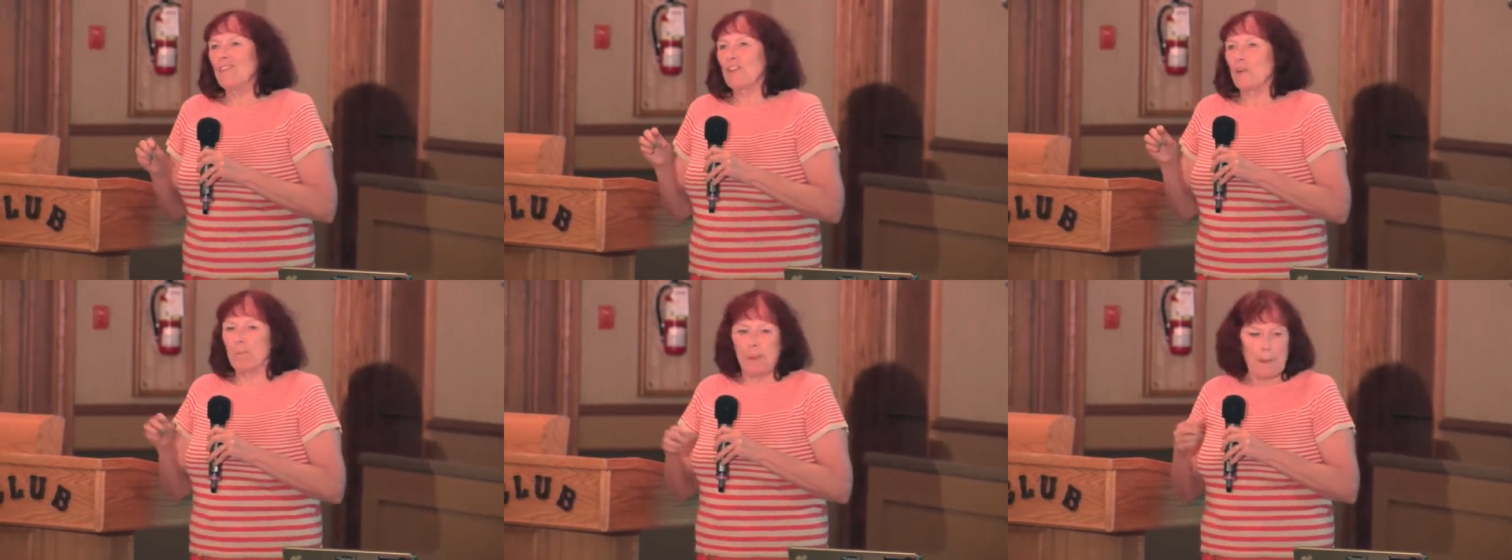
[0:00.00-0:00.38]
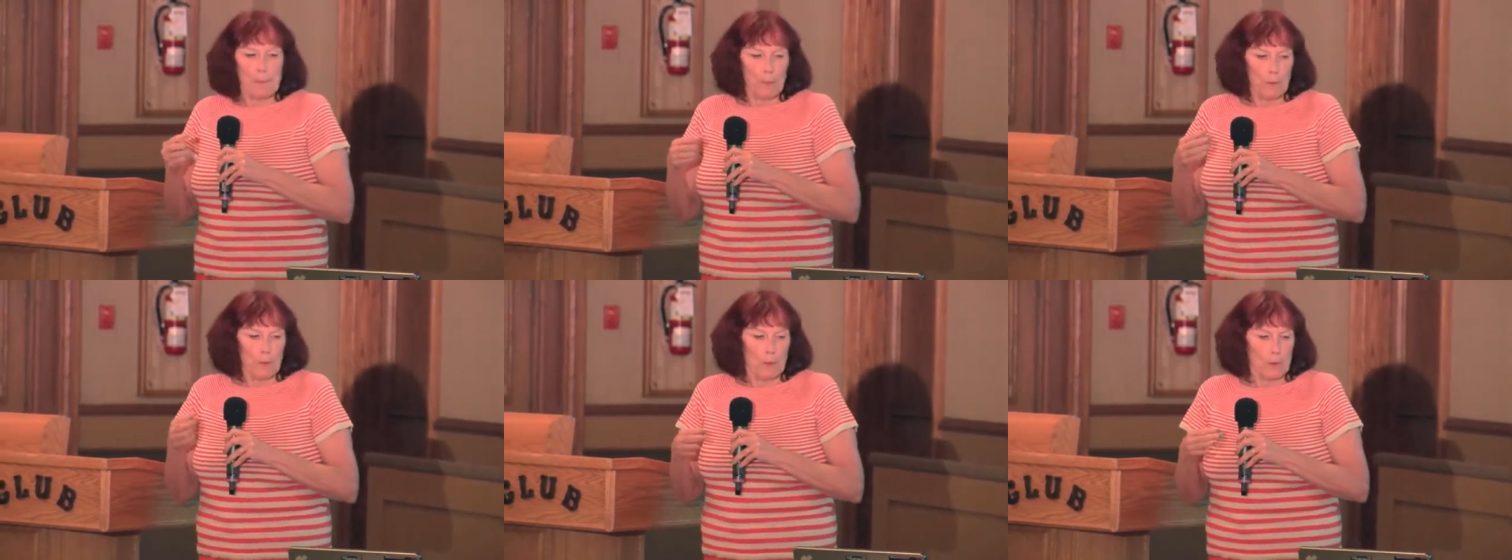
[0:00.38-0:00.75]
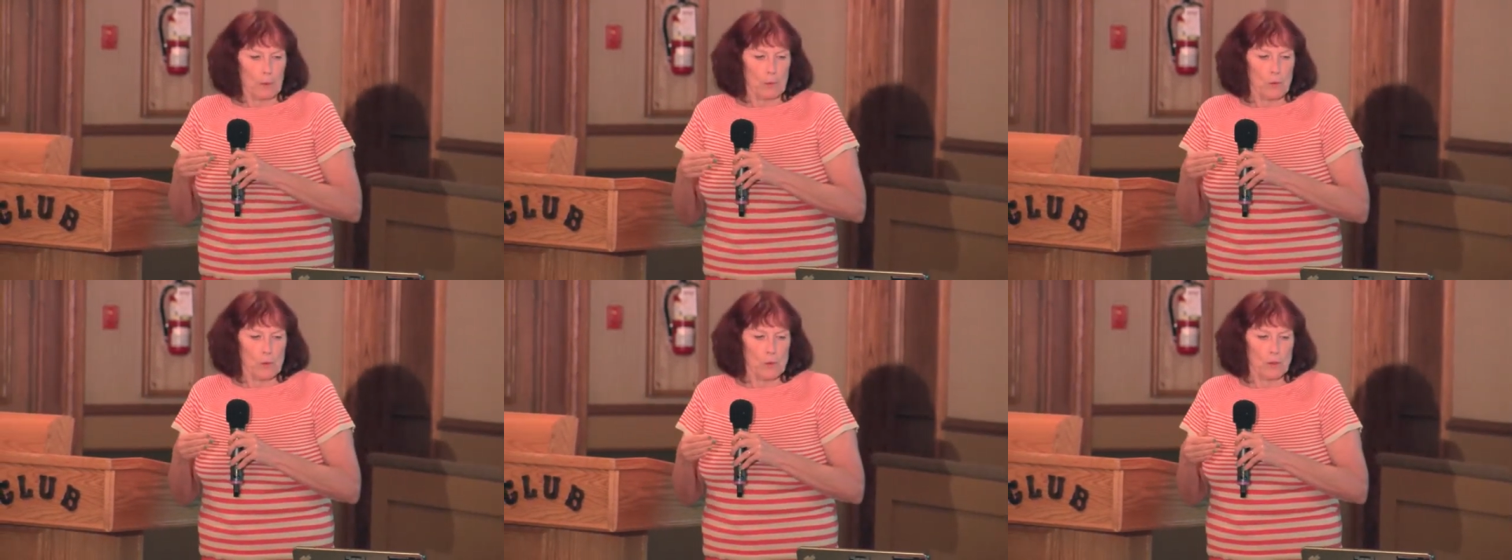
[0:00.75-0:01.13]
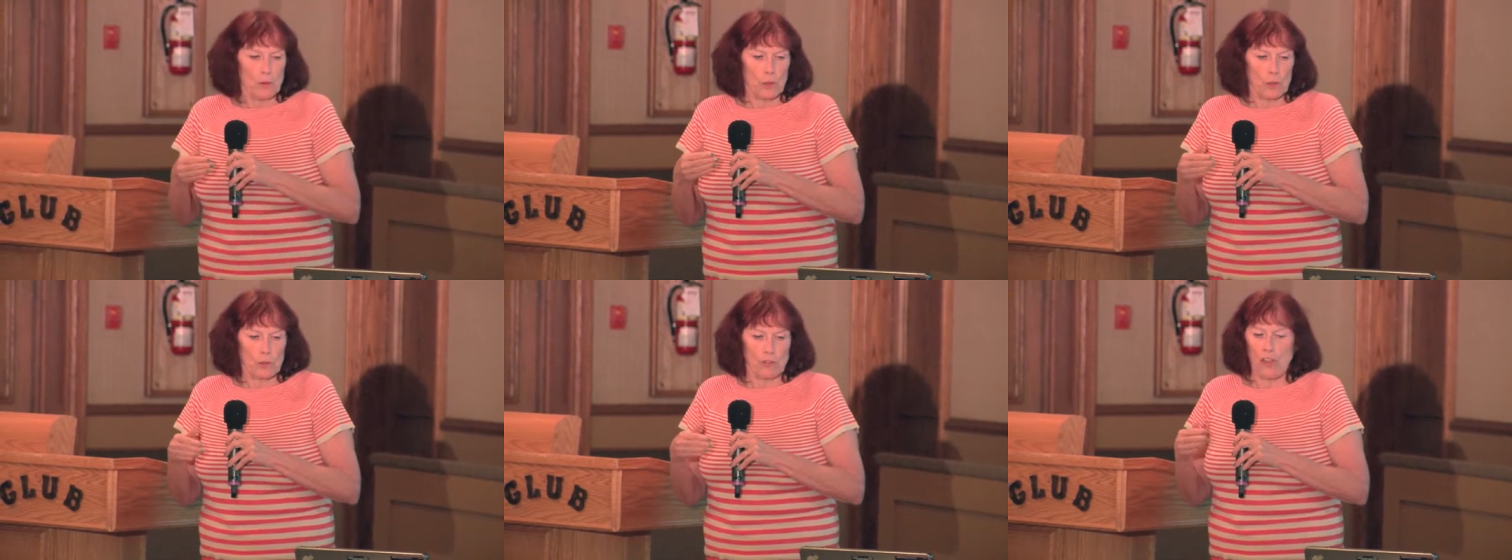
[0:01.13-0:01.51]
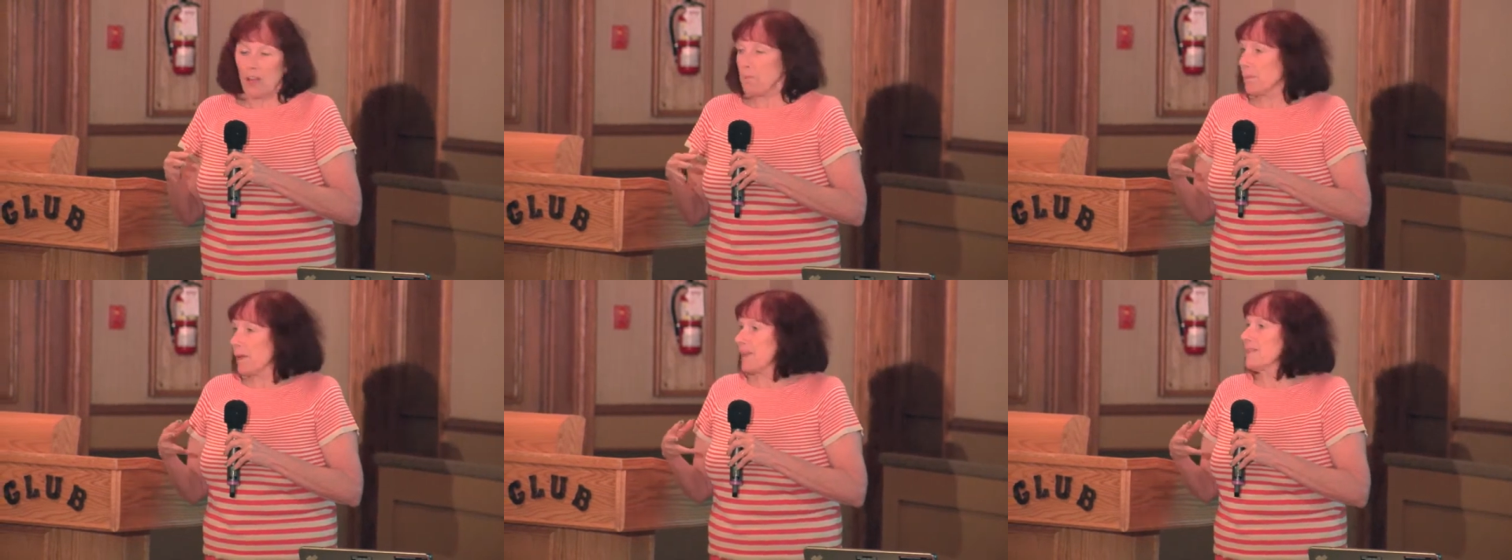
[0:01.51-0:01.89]
The people who took
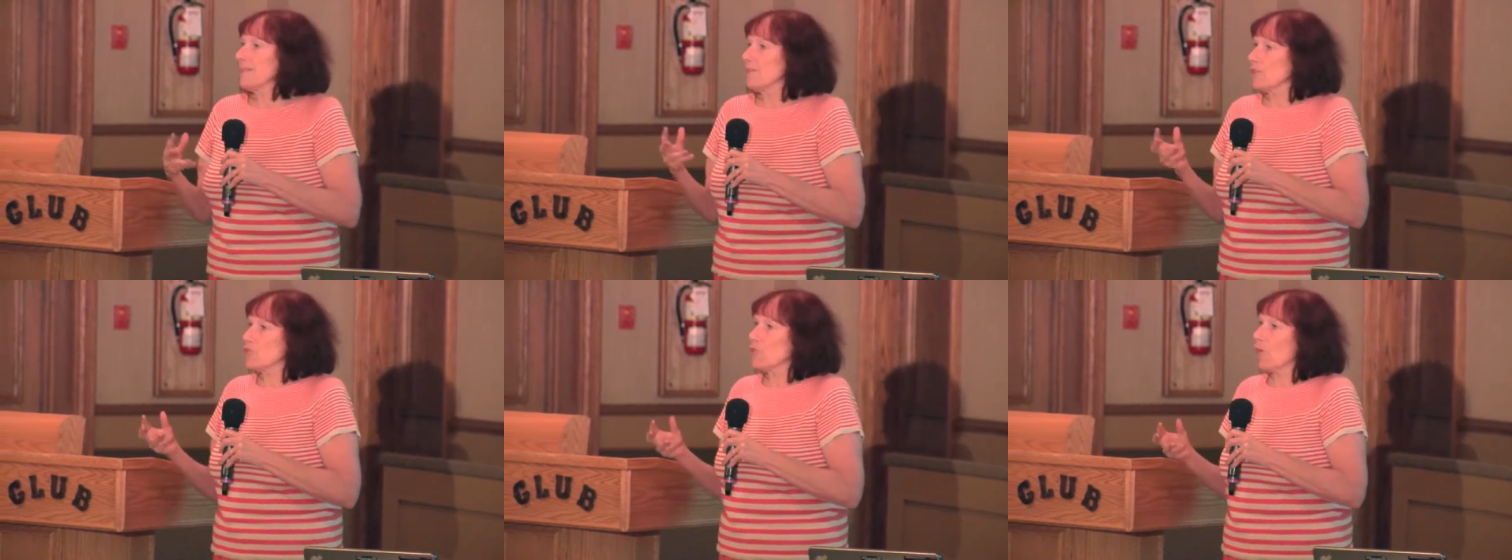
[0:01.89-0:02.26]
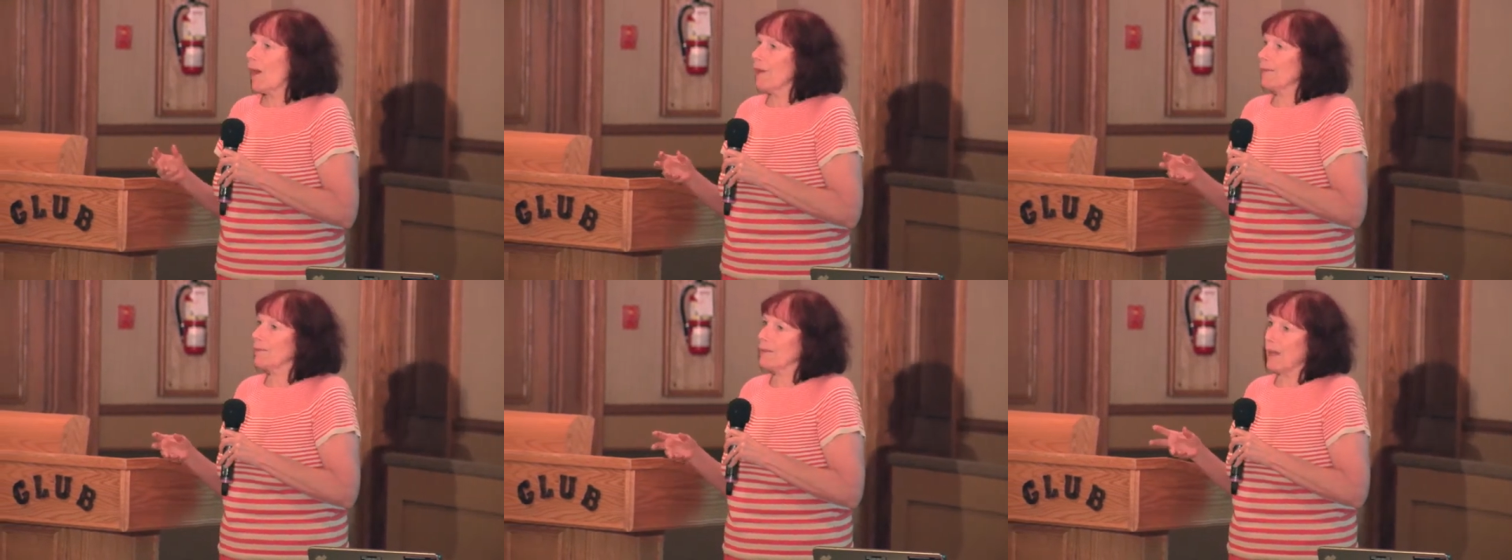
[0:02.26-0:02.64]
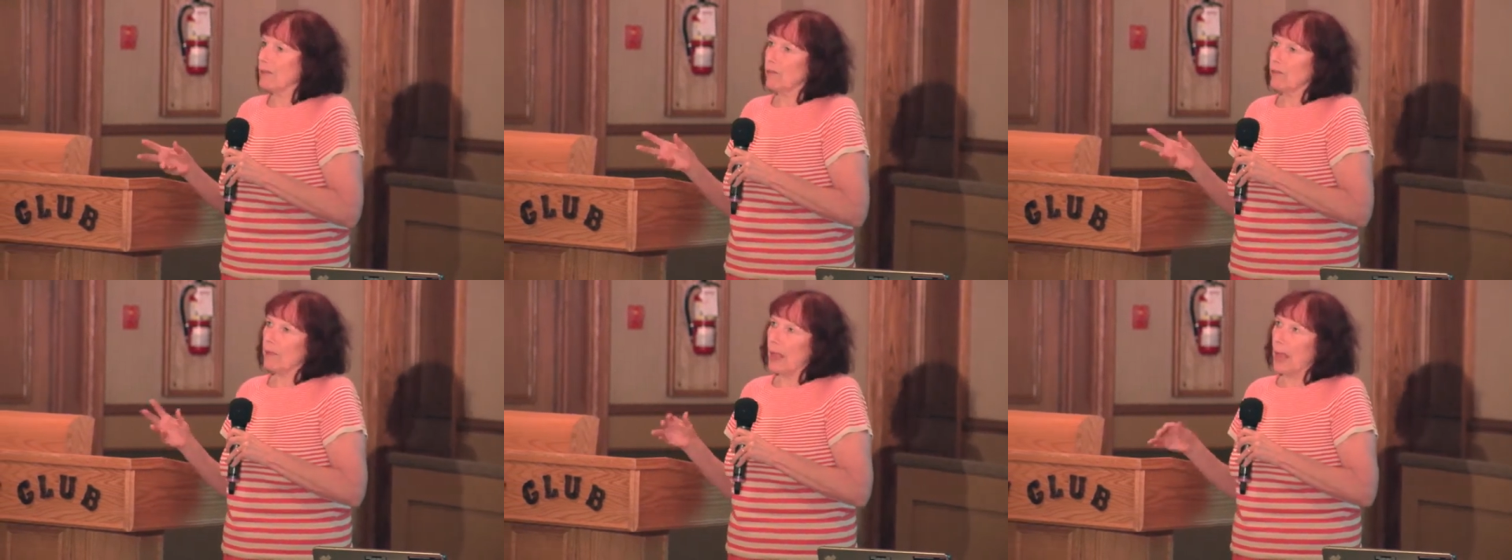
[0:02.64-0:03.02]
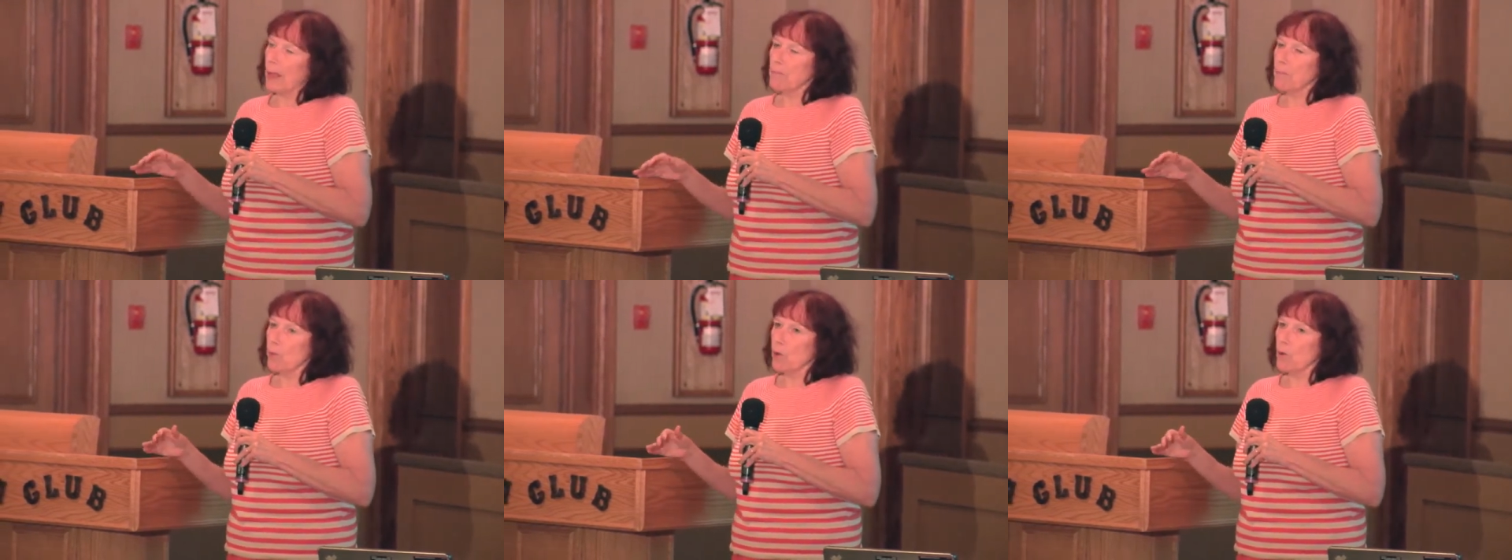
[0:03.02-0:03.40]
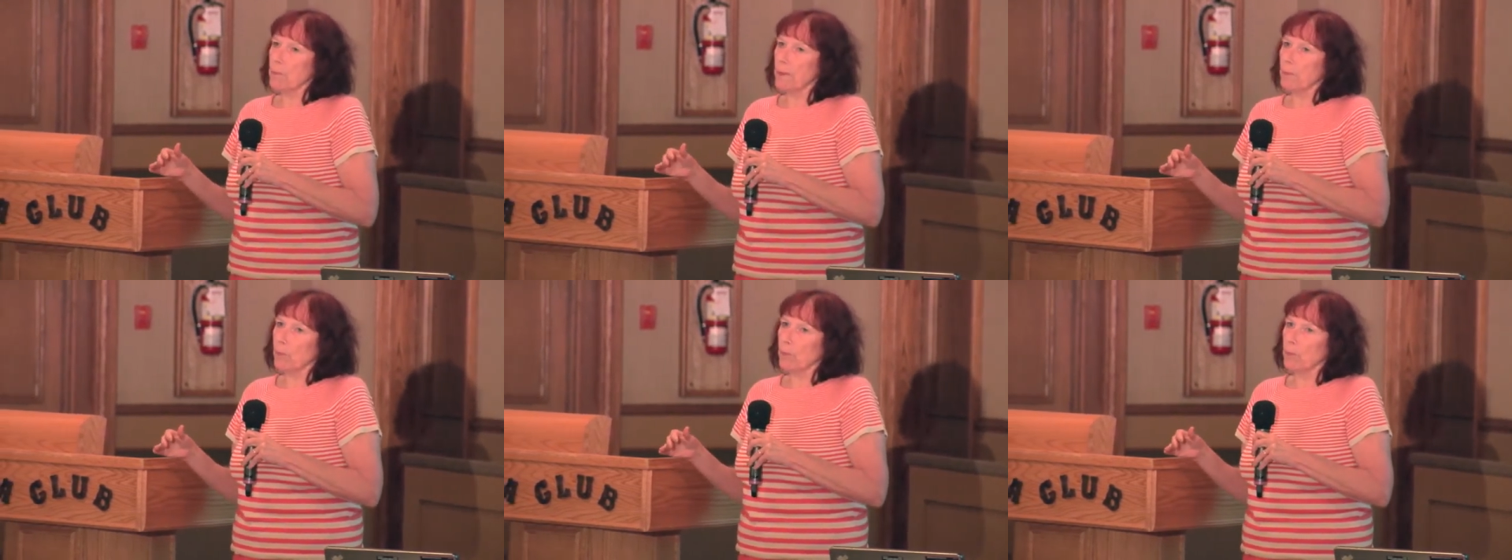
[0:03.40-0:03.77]
Champex in the trials, actually, they had more
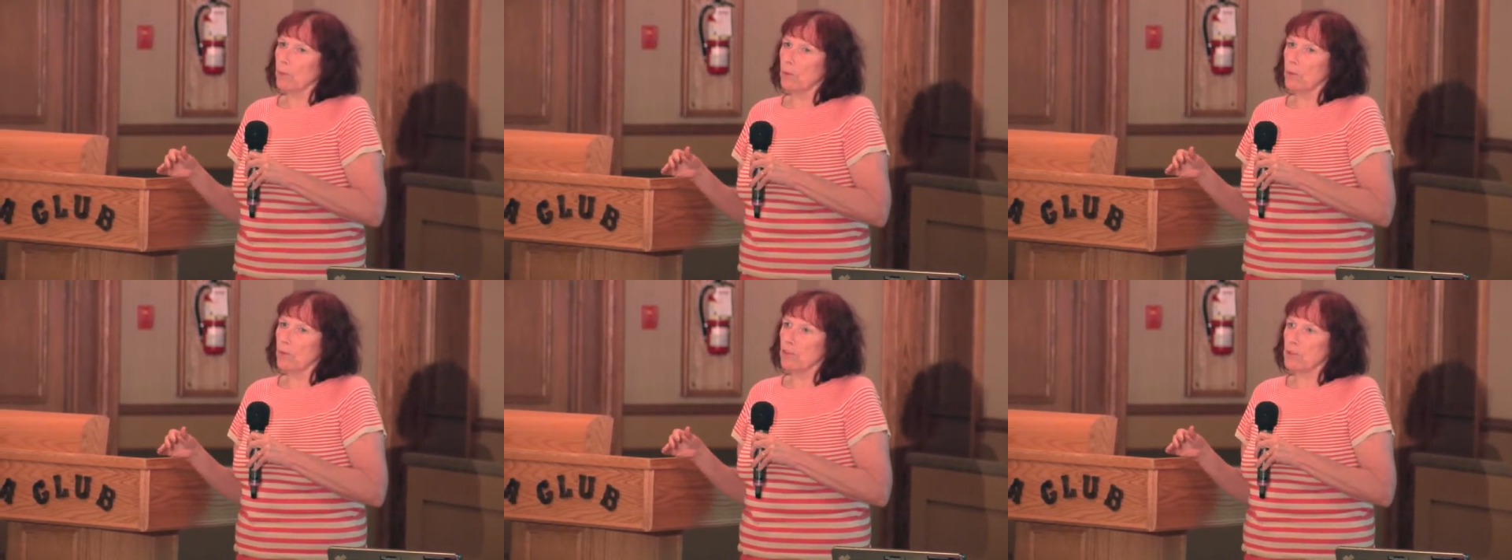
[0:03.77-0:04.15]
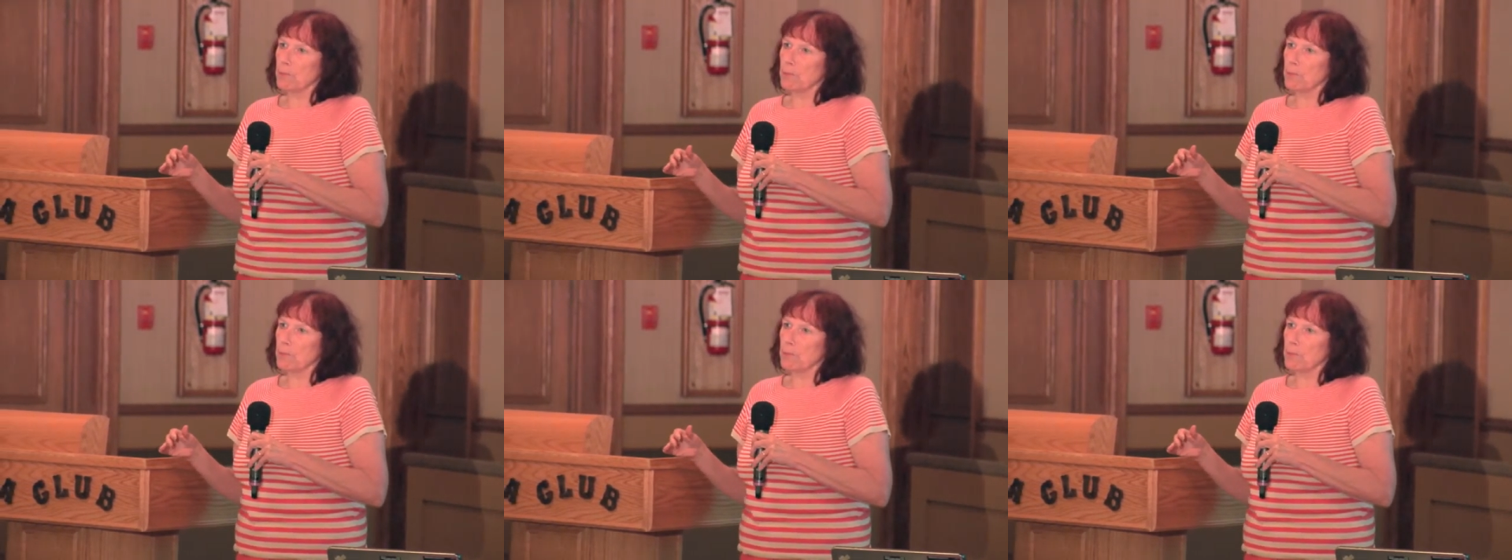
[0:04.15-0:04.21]
people whose